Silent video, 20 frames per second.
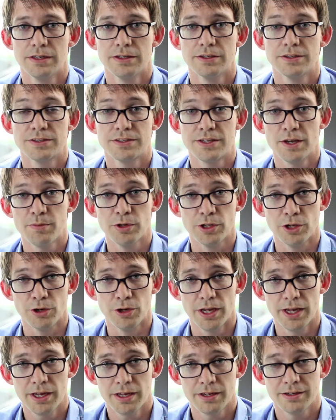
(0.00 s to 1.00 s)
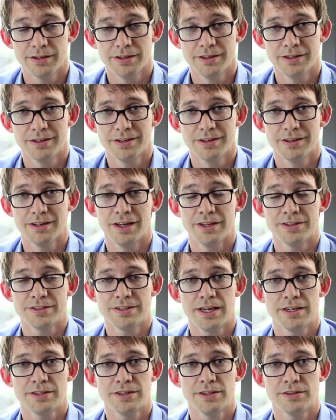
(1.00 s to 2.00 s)
Similarly, a
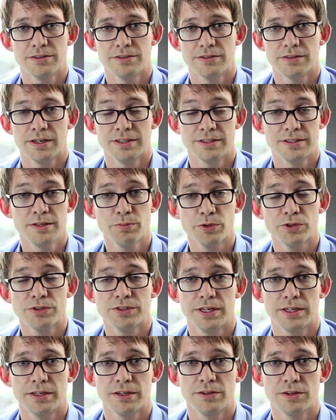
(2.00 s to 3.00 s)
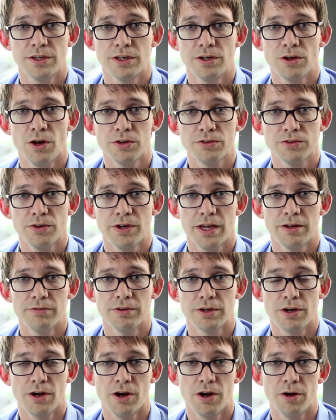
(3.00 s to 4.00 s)
simple sentence can also have
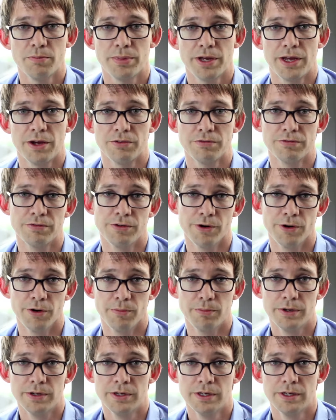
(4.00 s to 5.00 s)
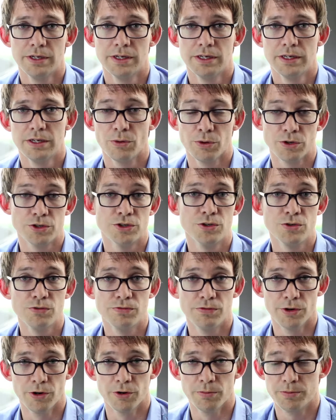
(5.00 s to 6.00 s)
a compound verb, or 2
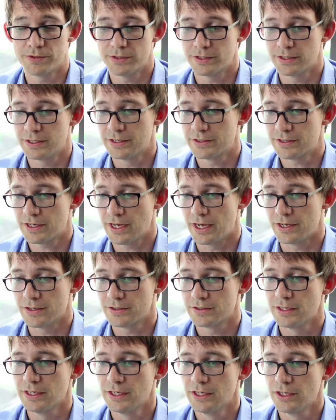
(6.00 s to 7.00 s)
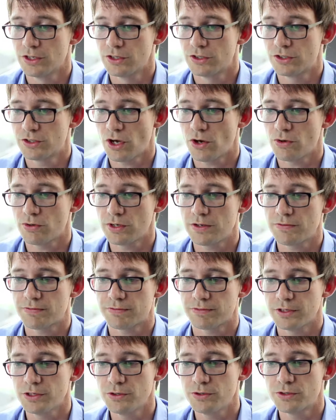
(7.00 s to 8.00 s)
verbs. In this case, Tony
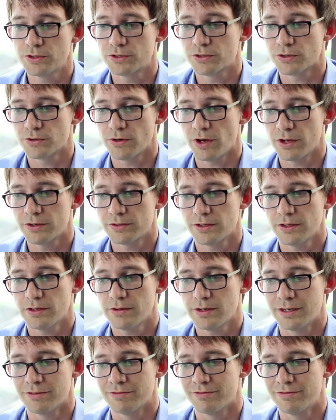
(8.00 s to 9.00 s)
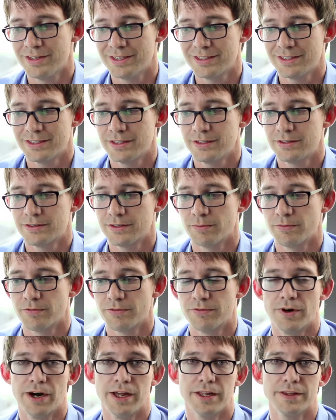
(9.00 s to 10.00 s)
flew to Toronto and visited some
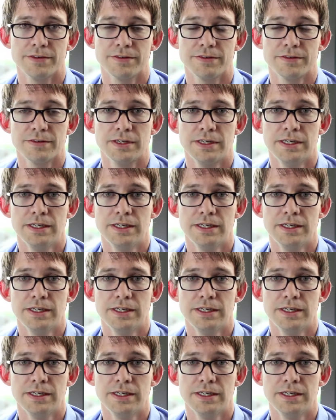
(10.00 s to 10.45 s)
friends.